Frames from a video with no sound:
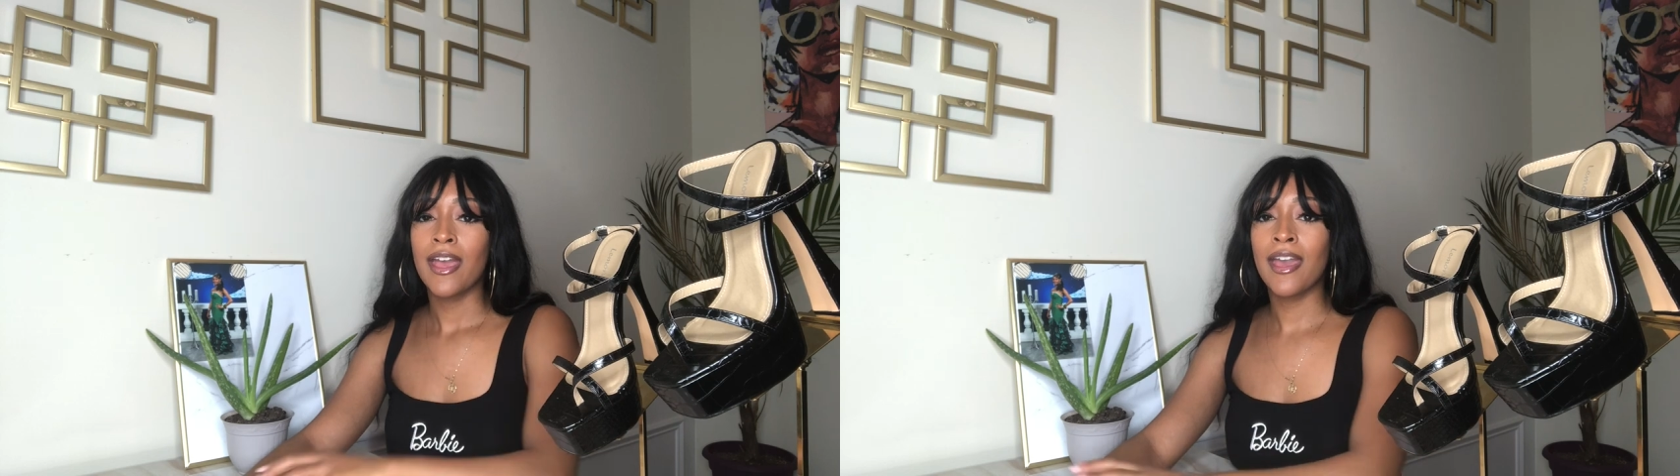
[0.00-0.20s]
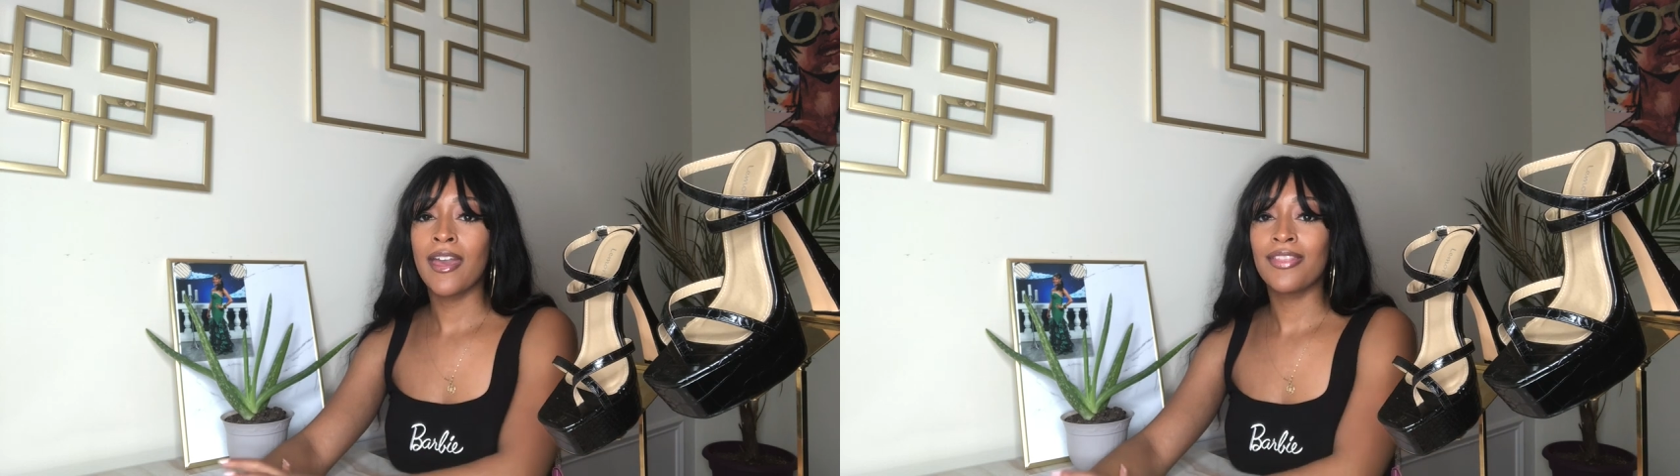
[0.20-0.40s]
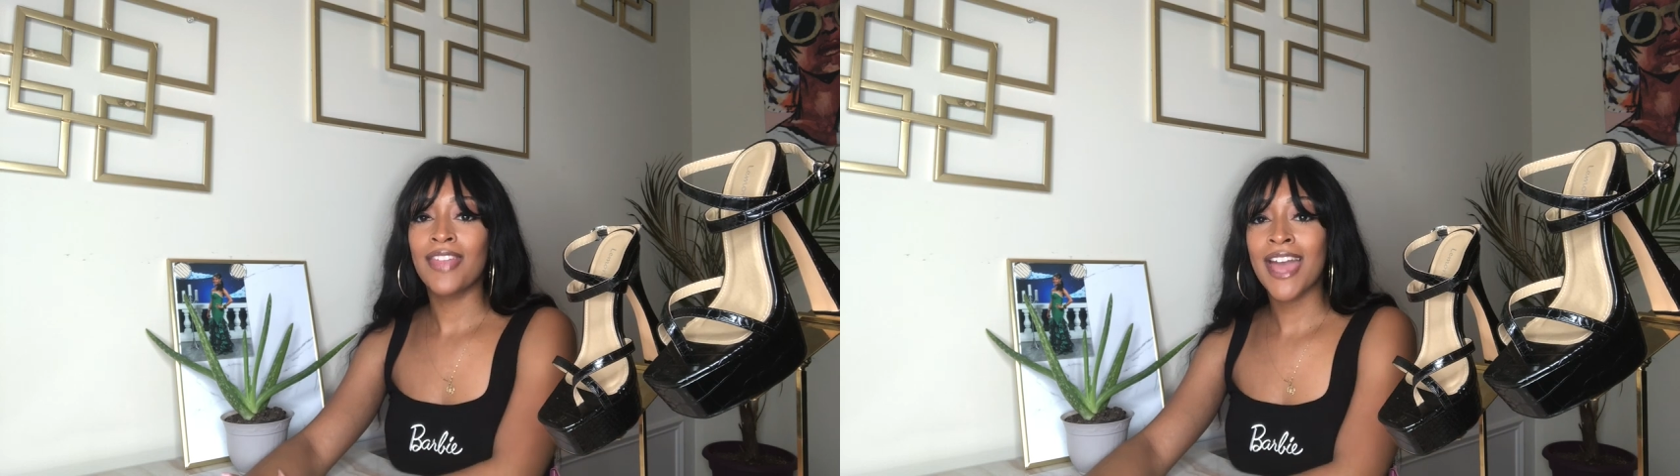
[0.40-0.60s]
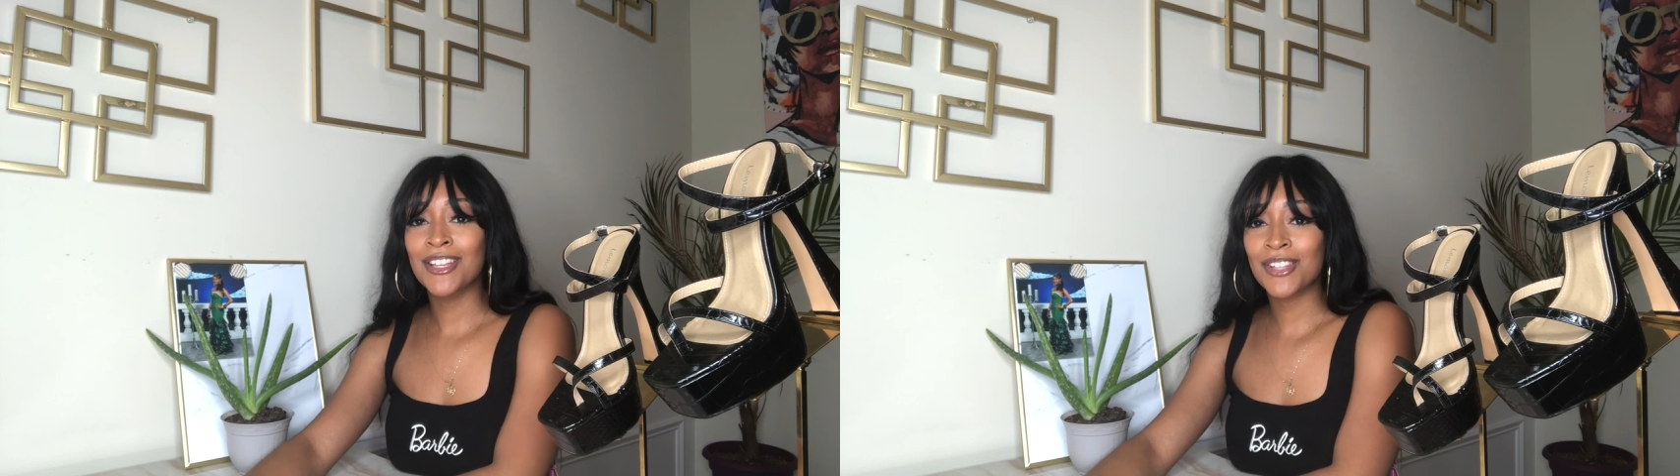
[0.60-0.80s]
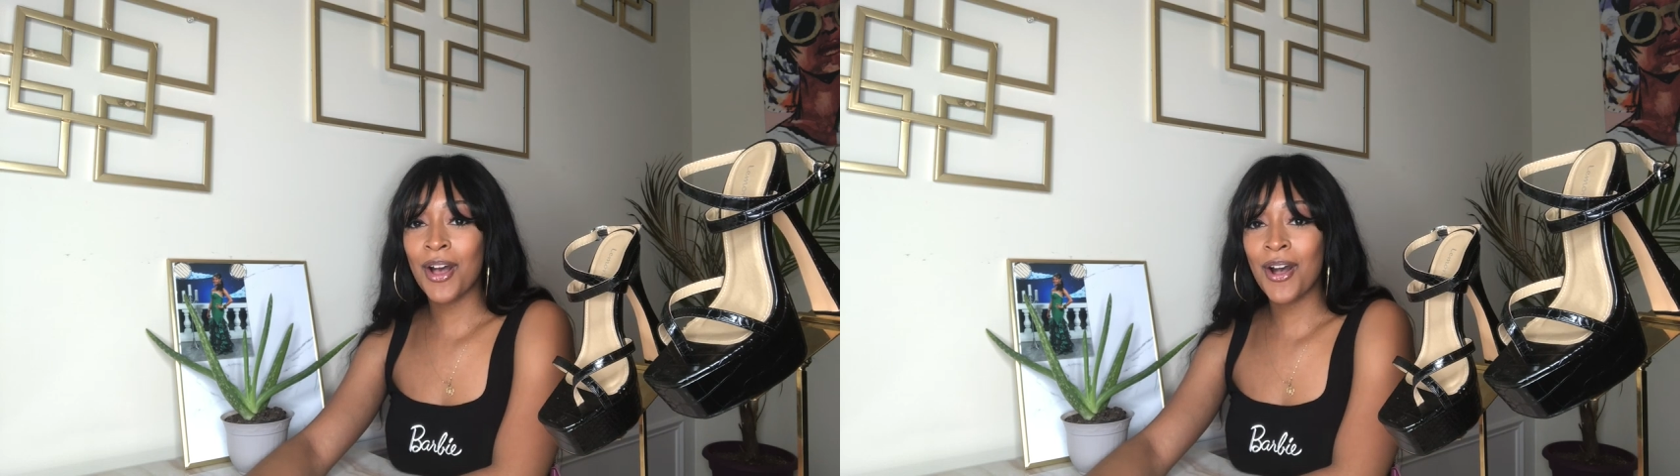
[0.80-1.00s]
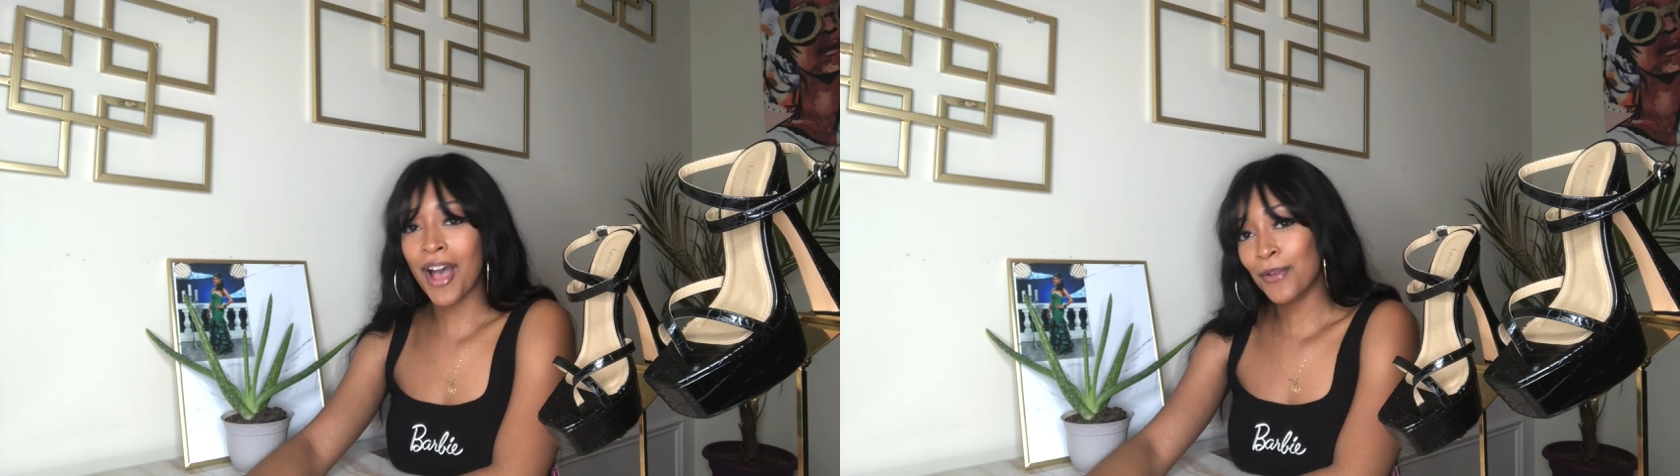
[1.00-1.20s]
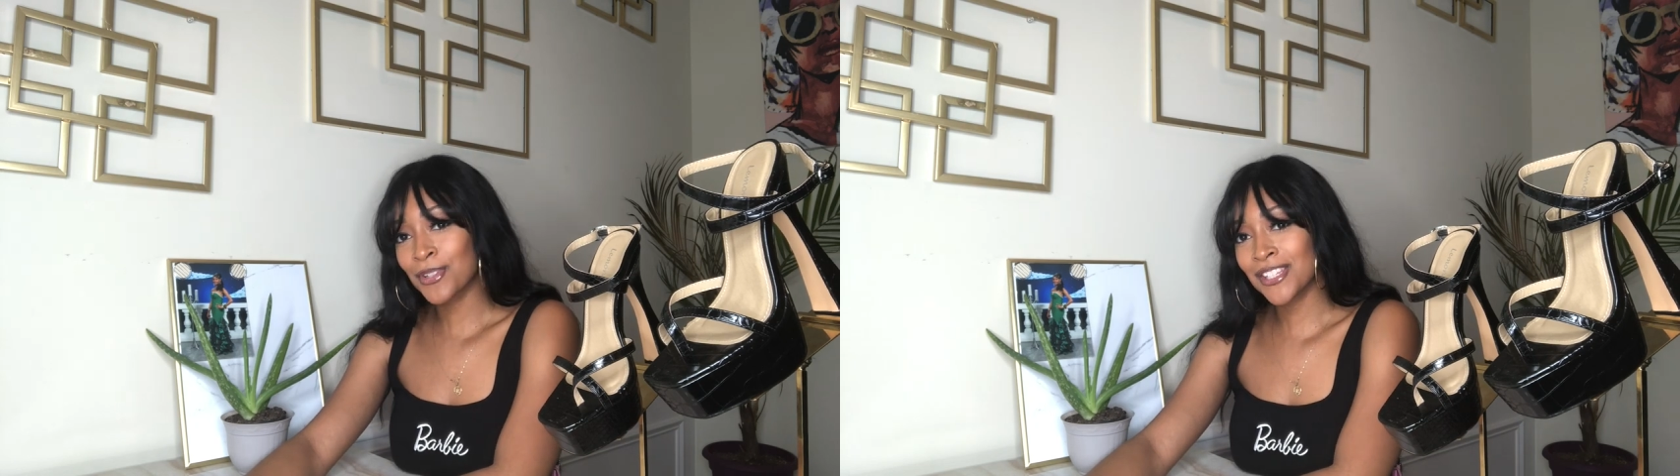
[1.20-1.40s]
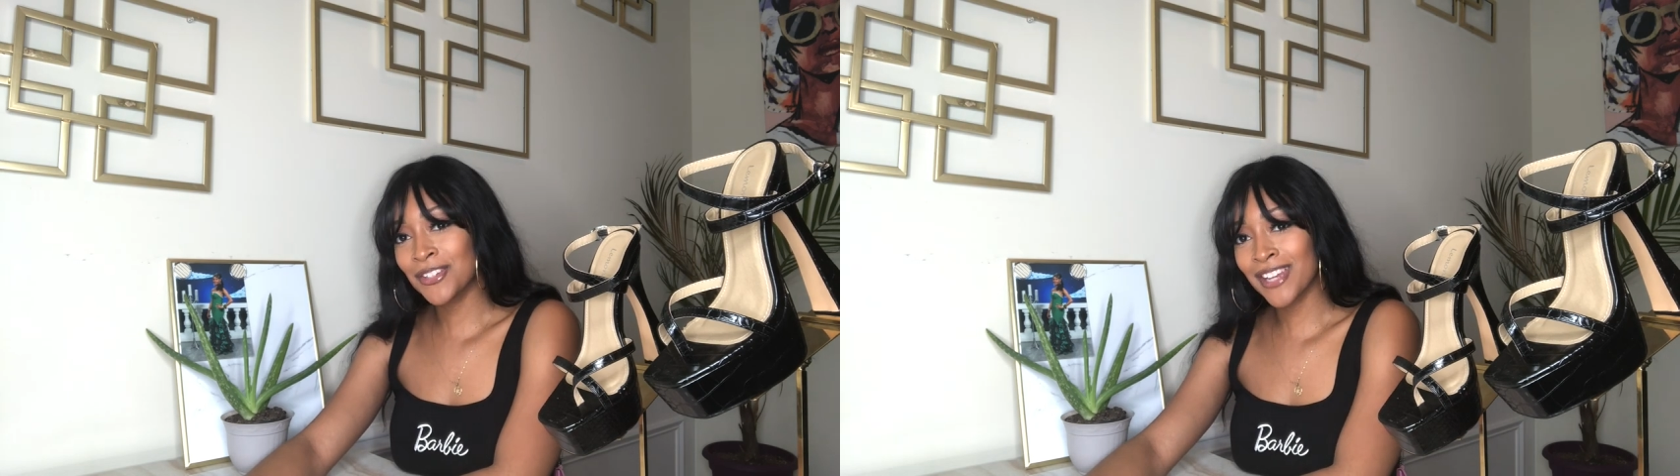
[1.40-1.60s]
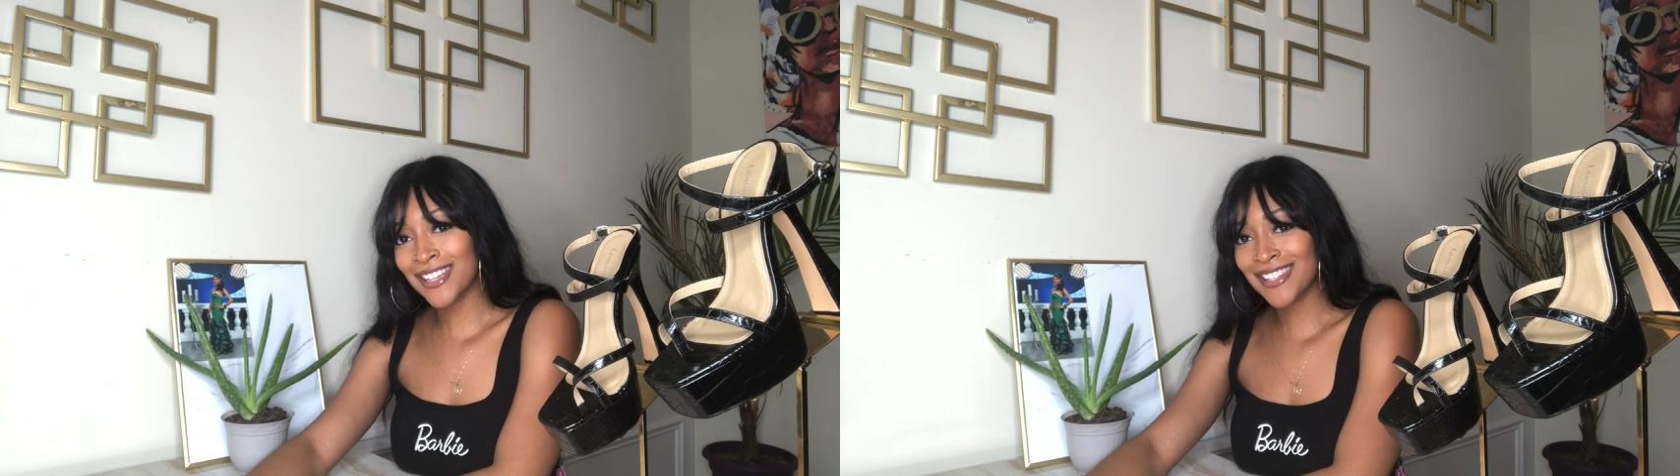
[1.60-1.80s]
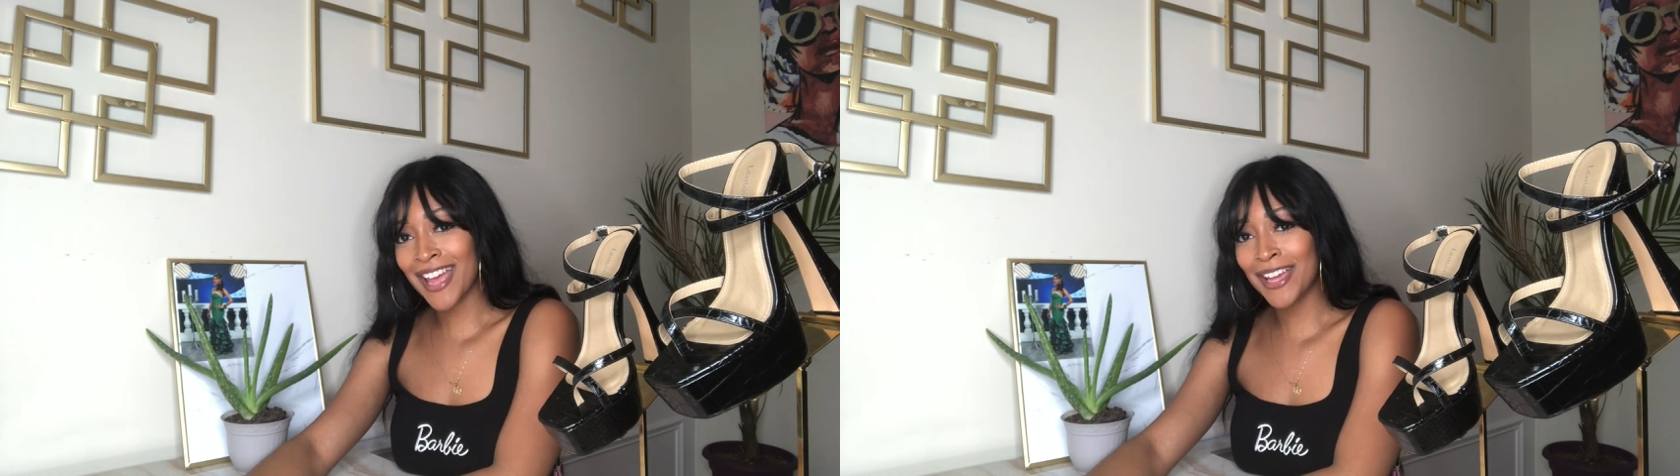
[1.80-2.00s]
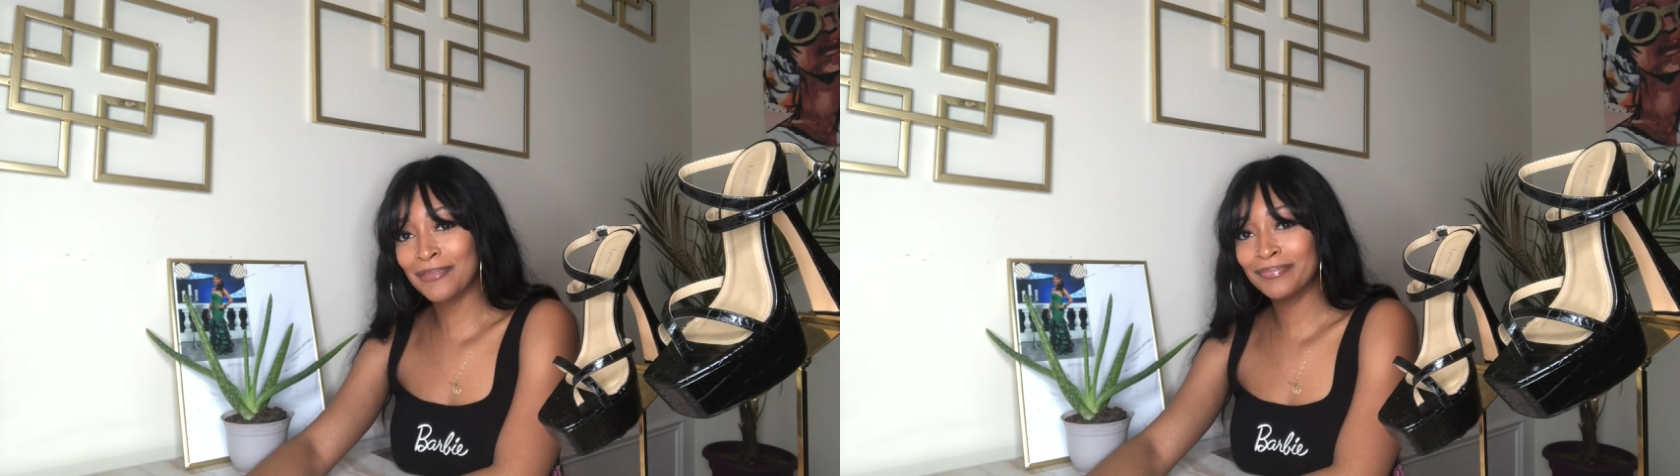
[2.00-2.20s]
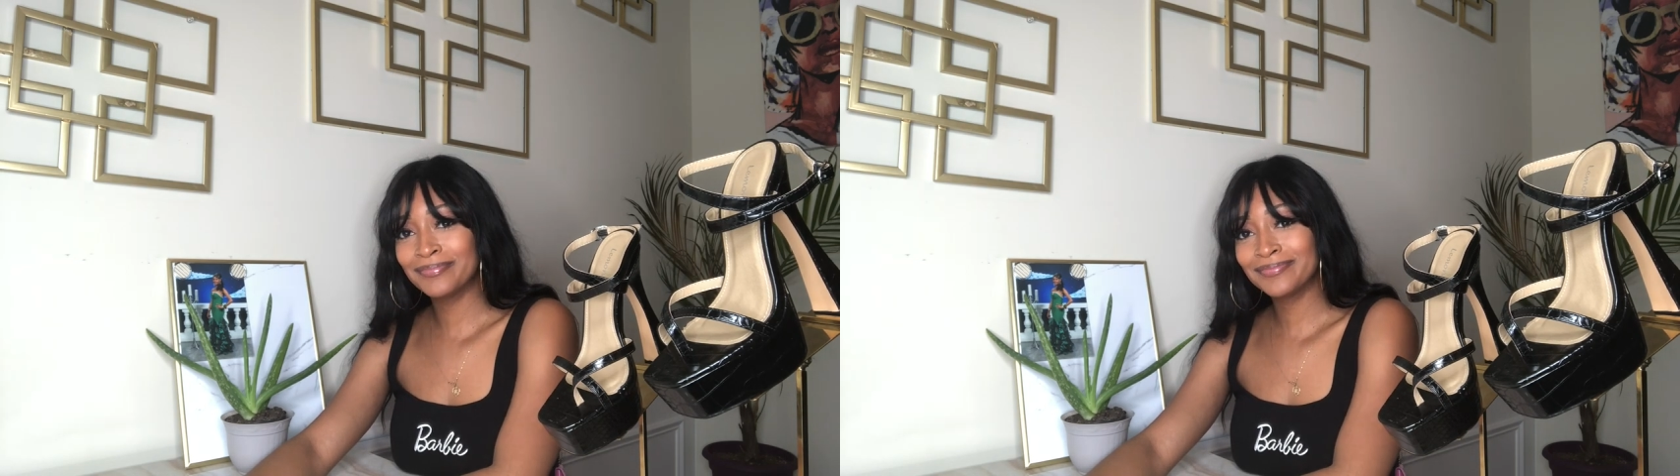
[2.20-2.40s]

And that is all. I will see you next time.